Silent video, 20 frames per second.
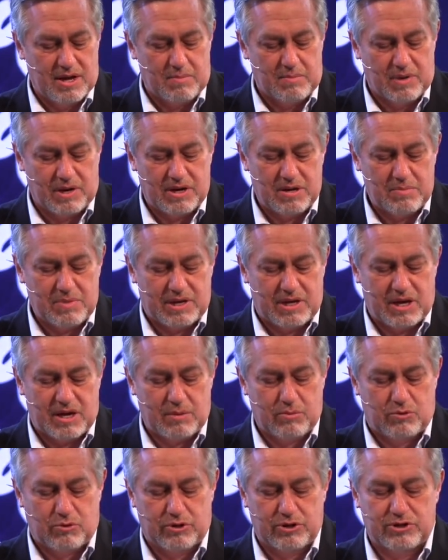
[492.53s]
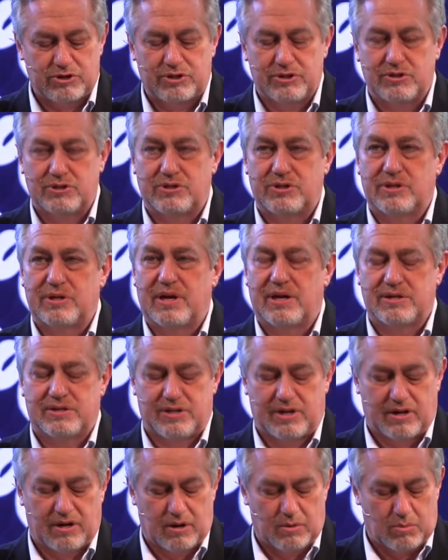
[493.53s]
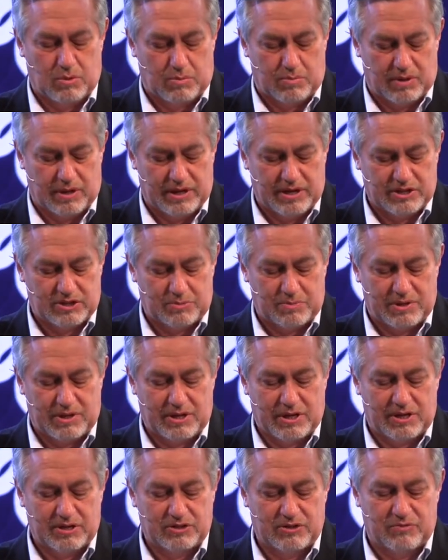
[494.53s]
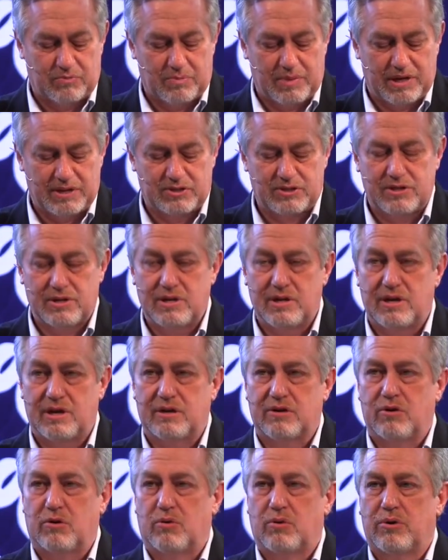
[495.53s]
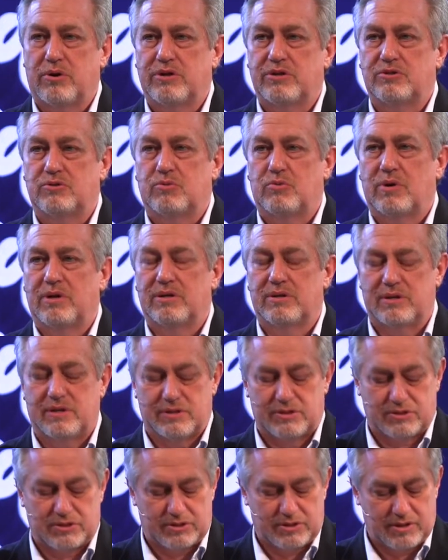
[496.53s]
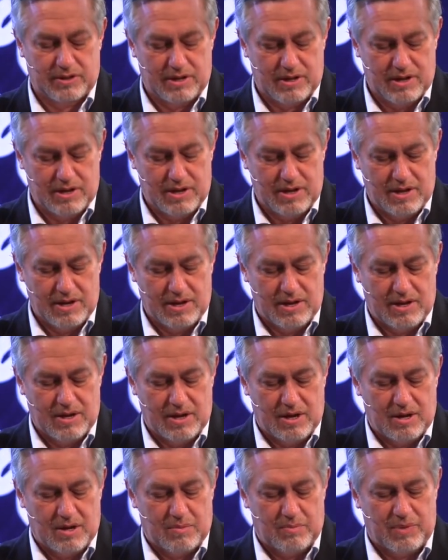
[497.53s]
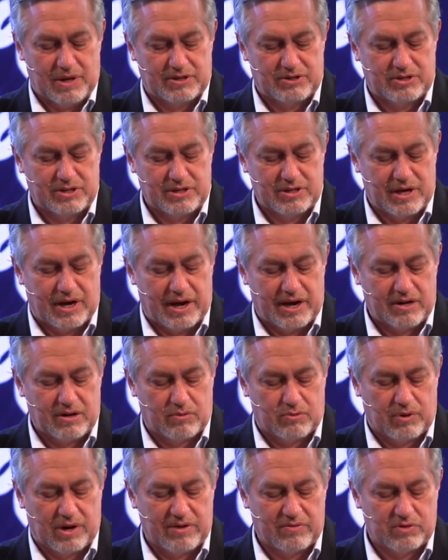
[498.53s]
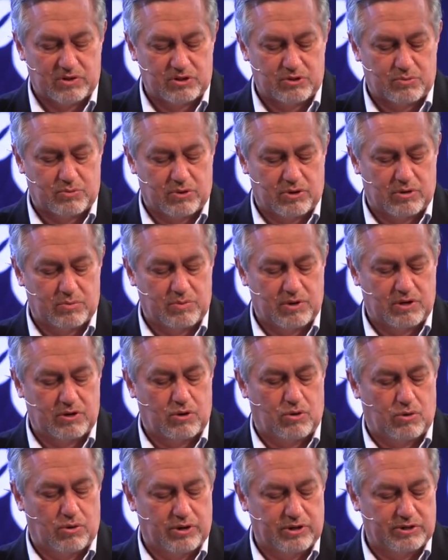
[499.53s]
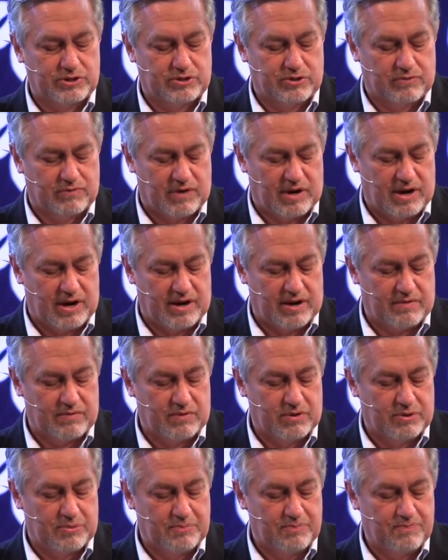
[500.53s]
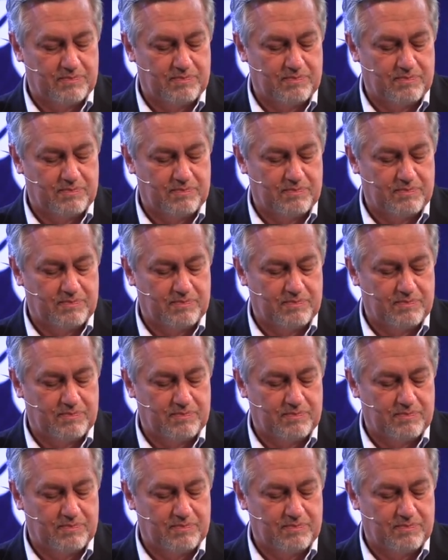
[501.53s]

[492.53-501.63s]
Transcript: Many became Christians in that terrible place because of Betsy and Corrie's witness. Betsy died at Ravensbrück, but Corrie survived.